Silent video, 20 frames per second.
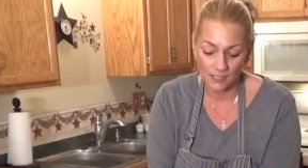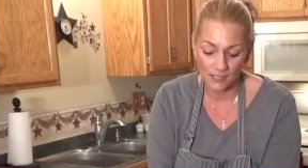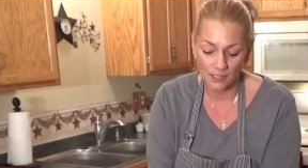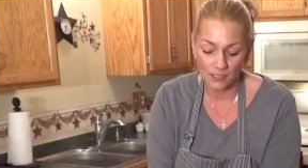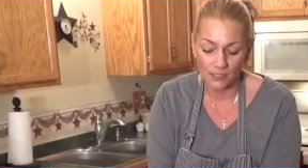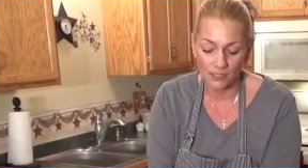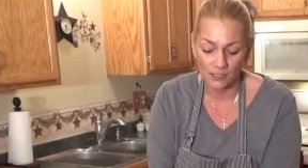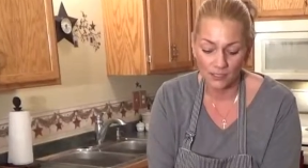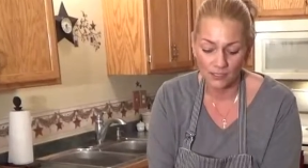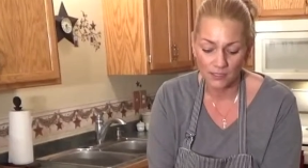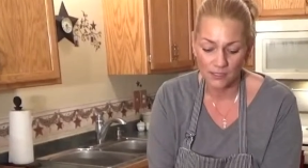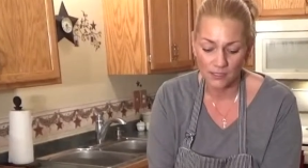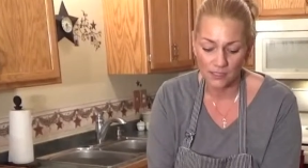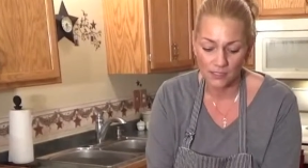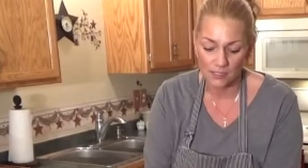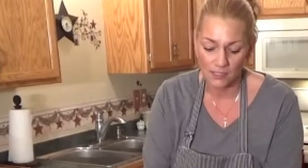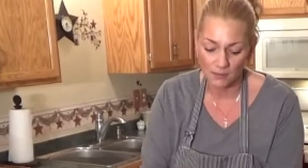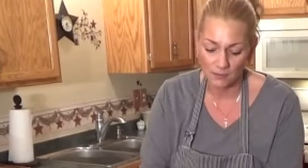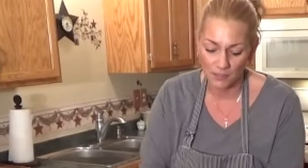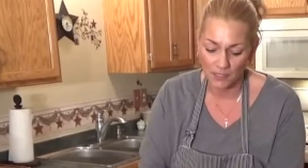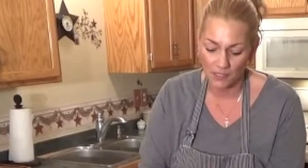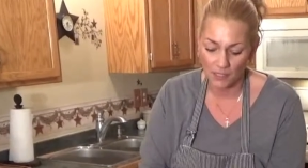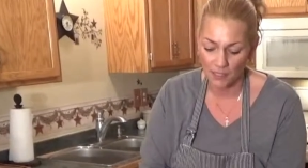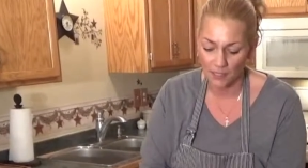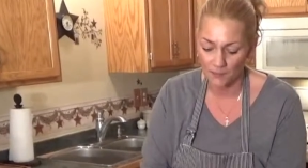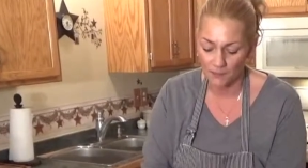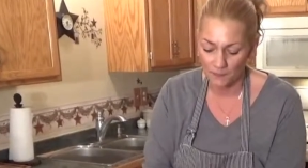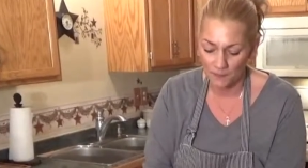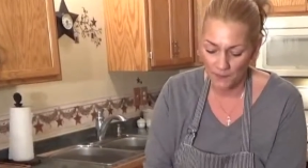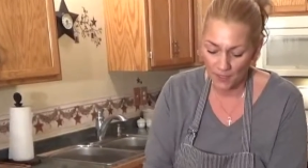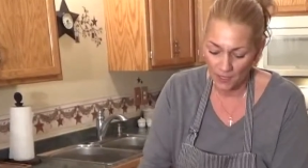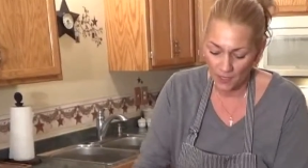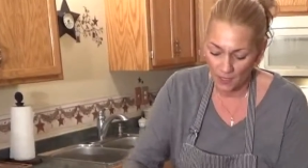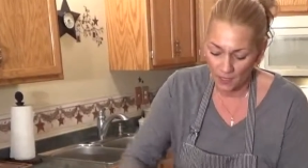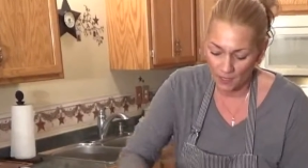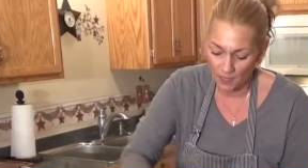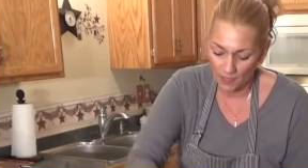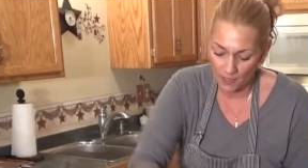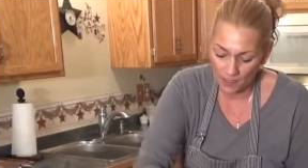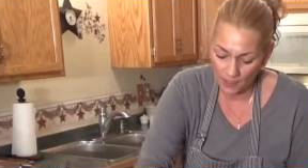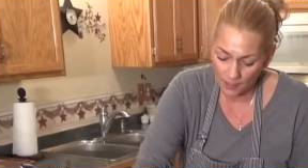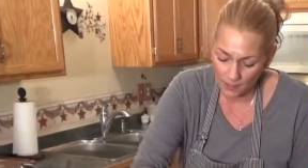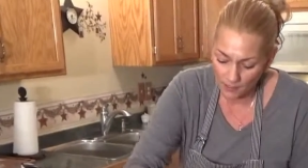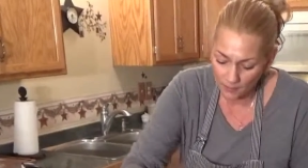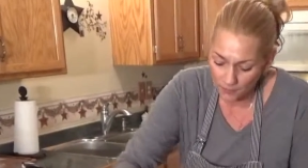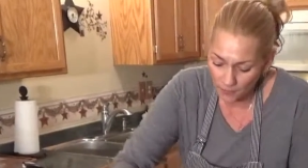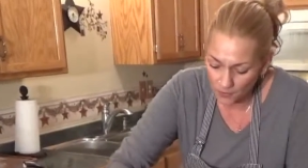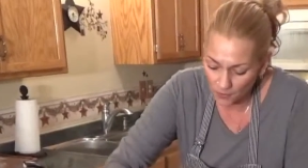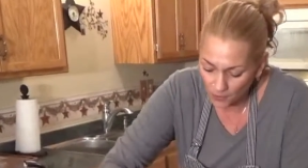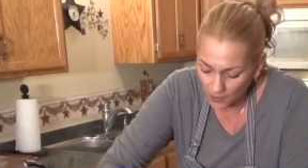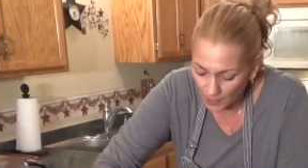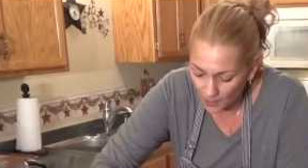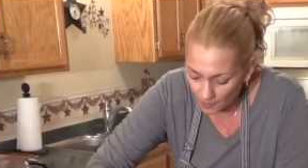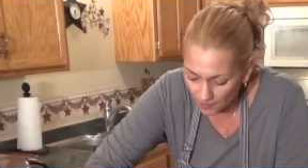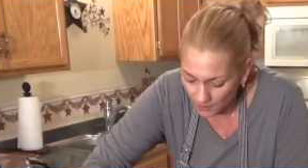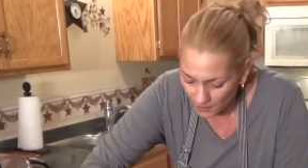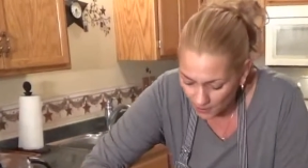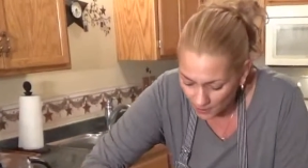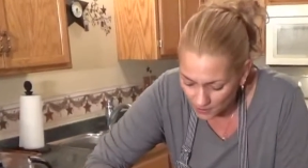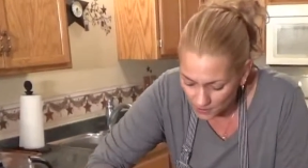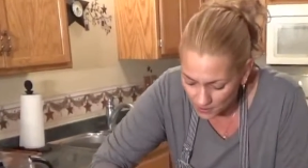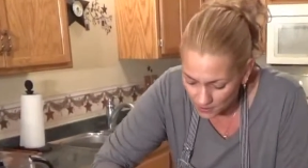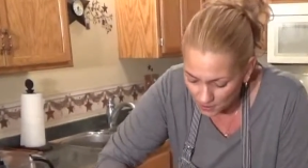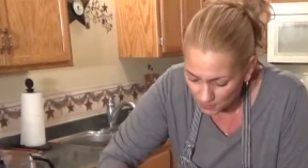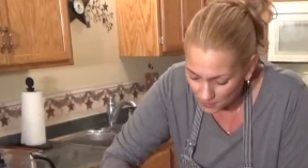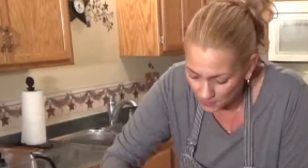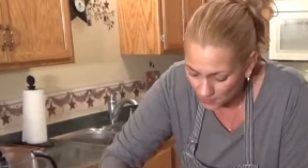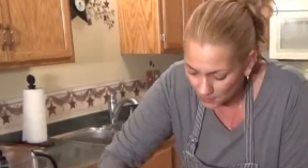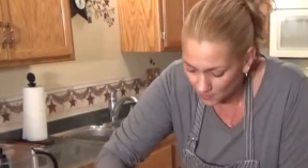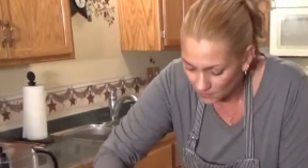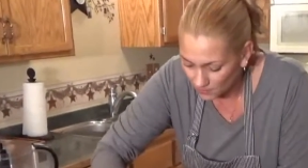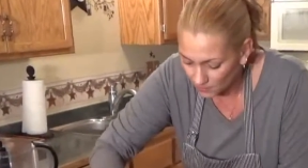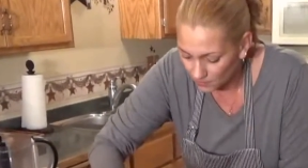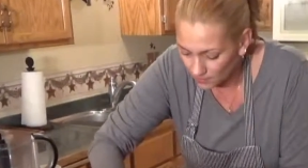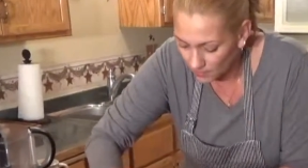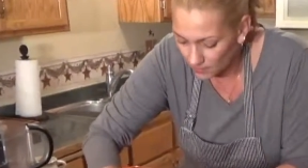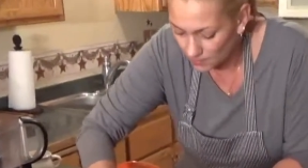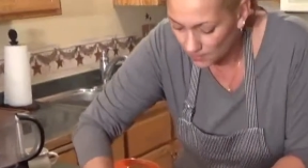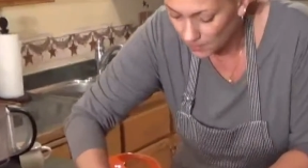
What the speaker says: and cooked and steamy there. And if you grab the edge of the peel,